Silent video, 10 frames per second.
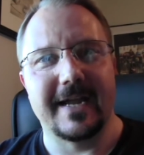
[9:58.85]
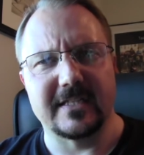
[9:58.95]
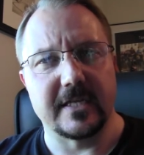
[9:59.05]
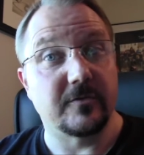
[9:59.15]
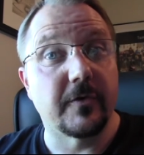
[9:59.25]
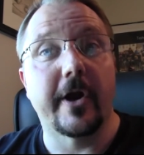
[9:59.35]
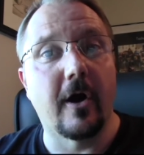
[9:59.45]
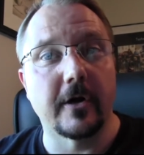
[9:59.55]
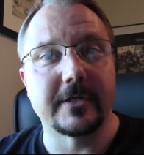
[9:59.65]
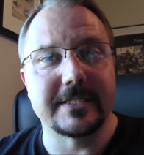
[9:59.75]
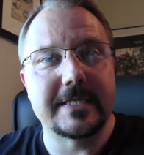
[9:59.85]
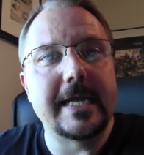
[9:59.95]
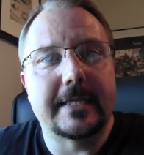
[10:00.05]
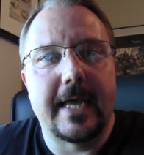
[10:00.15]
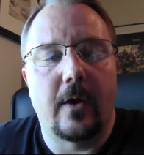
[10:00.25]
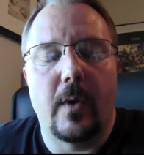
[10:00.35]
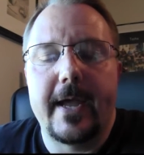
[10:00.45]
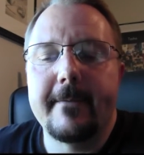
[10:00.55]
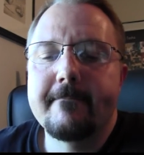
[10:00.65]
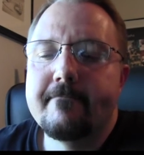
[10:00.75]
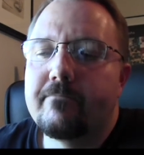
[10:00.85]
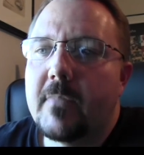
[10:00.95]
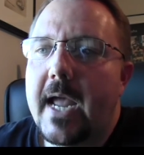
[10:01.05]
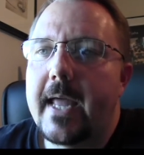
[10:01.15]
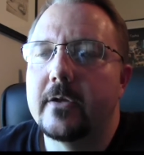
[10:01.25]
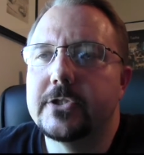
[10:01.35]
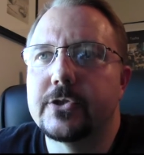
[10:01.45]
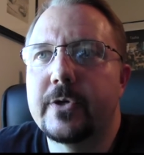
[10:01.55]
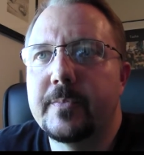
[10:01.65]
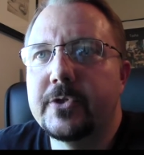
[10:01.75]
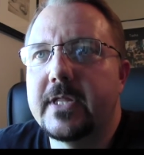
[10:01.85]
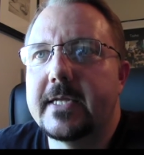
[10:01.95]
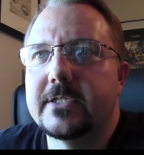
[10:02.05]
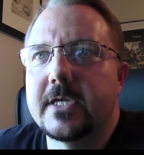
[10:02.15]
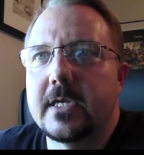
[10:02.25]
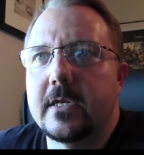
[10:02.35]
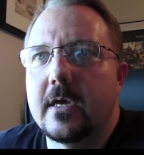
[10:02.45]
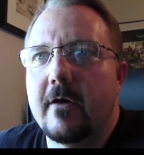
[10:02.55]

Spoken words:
it's very hard to see it that way. And it's a scripture that's in